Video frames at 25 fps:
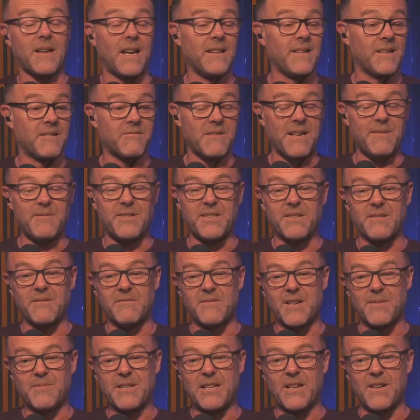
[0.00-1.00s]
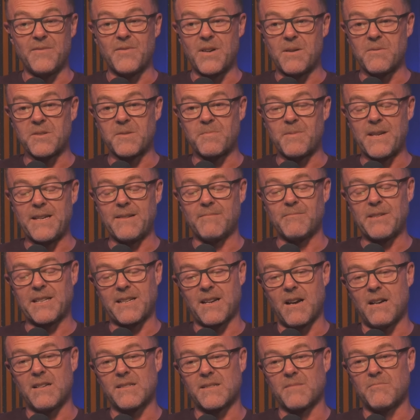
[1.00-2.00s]
I agree with you, Robbie. I've always been,
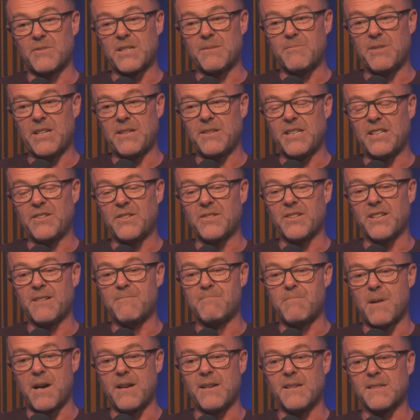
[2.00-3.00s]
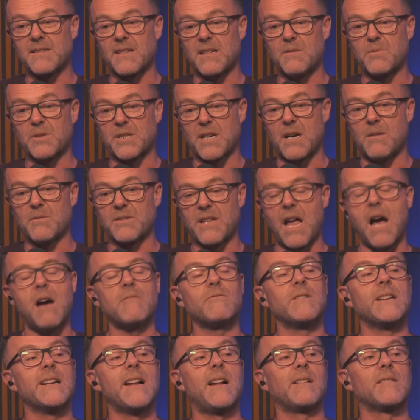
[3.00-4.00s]
because of my United bias, I was always, no,
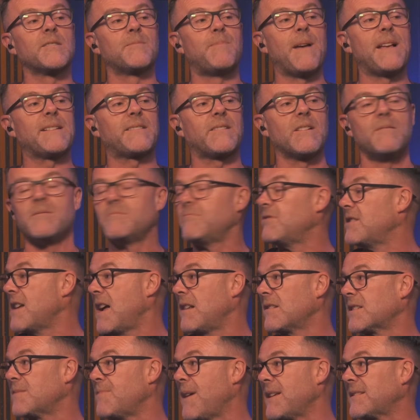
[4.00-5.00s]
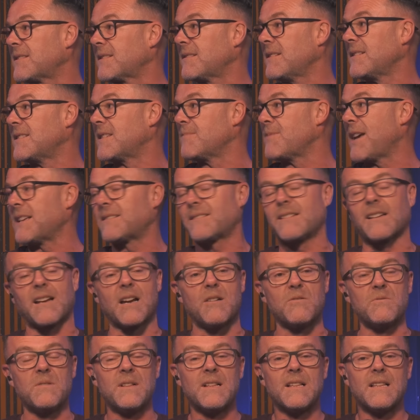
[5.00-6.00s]
Ronaldo's best. I mean, Ronaldo's best. He's the best to
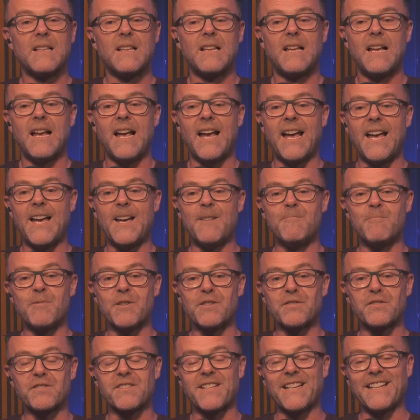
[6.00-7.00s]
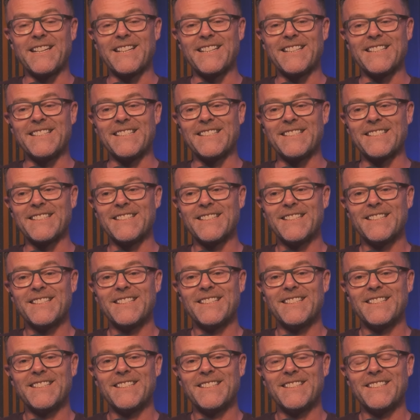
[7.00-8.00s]
go. Um, but I just think his.
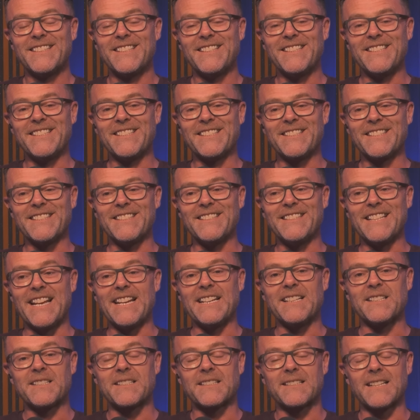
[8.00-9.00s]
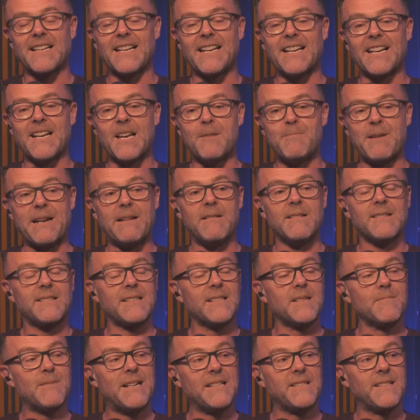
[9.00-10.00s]
His latest uh,
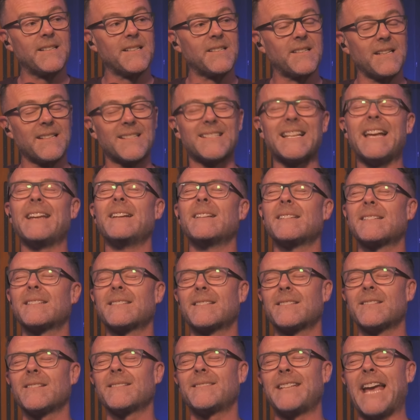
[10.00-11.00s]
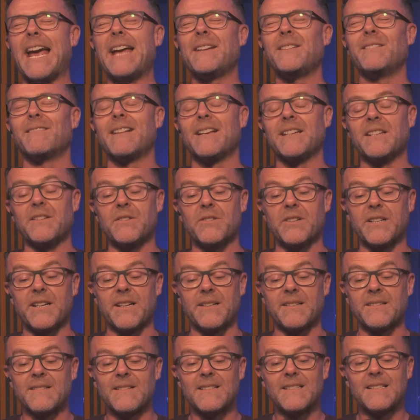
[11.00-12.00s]
appearance in a Manchester, his latest tenure at
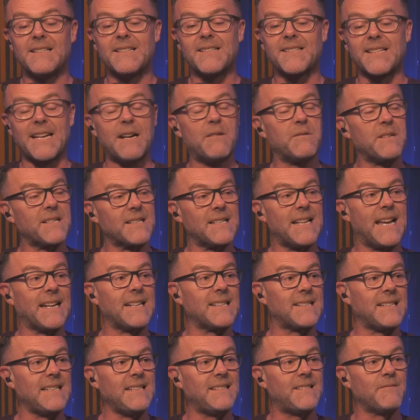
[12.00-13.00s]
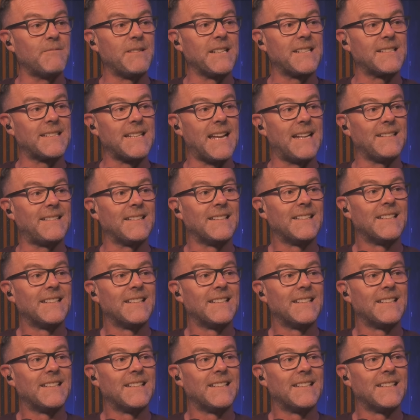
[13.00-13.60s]
United soured his legacy to an extent.